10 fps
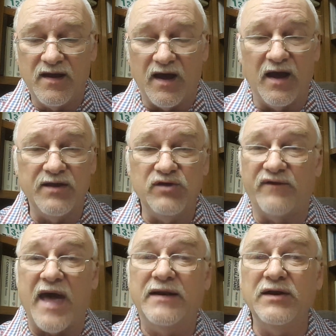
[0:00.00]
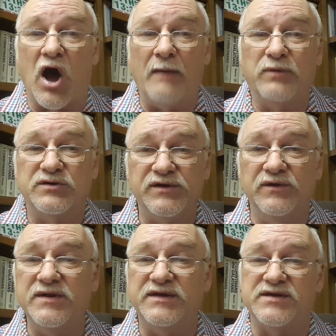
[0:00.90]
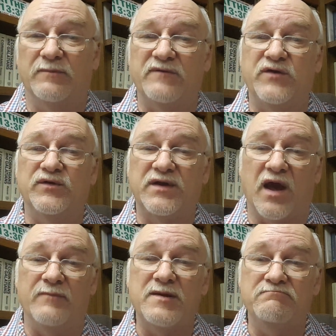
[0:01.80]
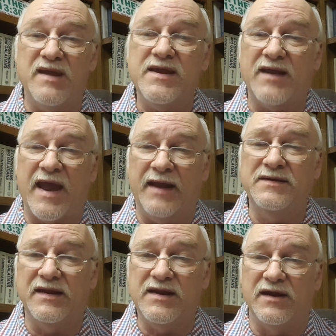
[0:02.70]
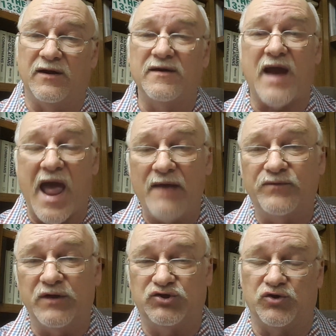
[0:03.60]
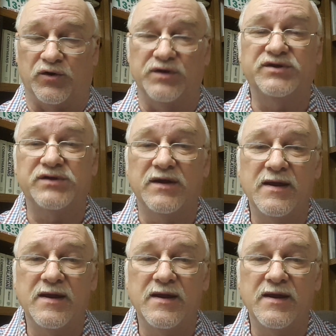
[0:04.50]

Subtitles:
You've had an opportunity, some of you, to come and meet Andy here at the church.